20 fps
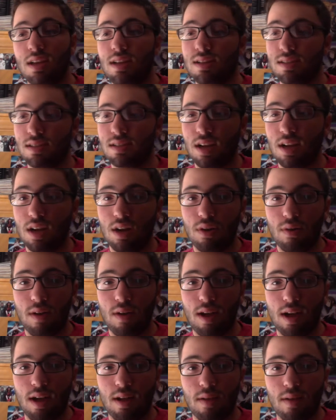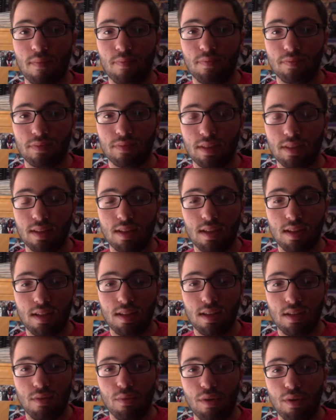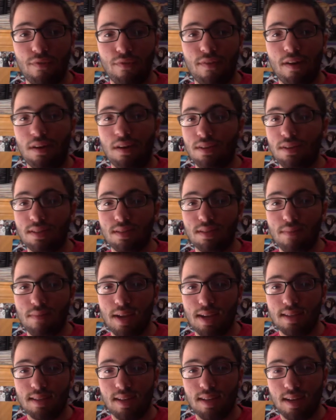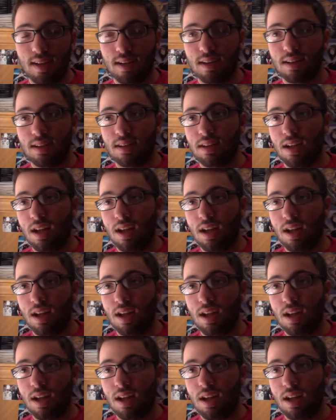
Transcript: So, Will Ferrell's amazing.